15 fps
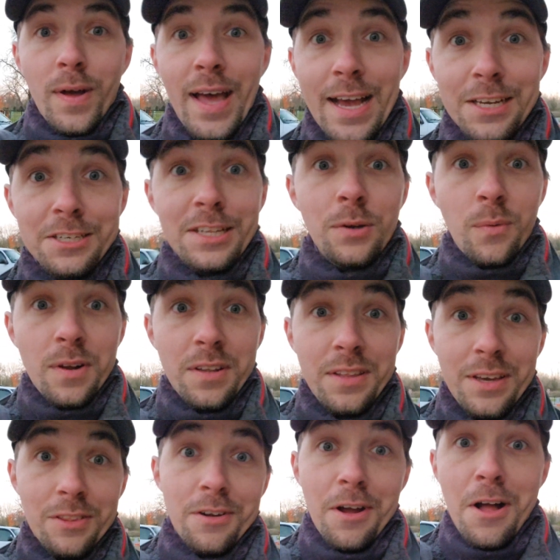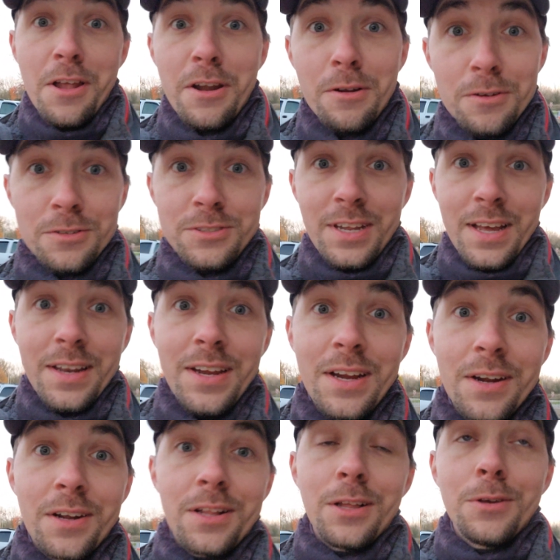actually one of the other haunt owners down
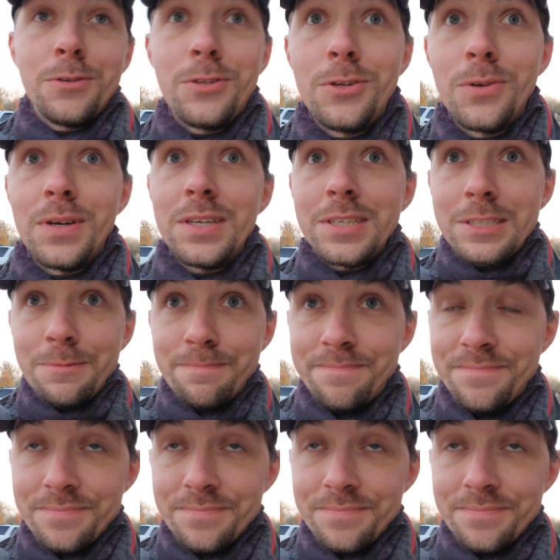here close to us.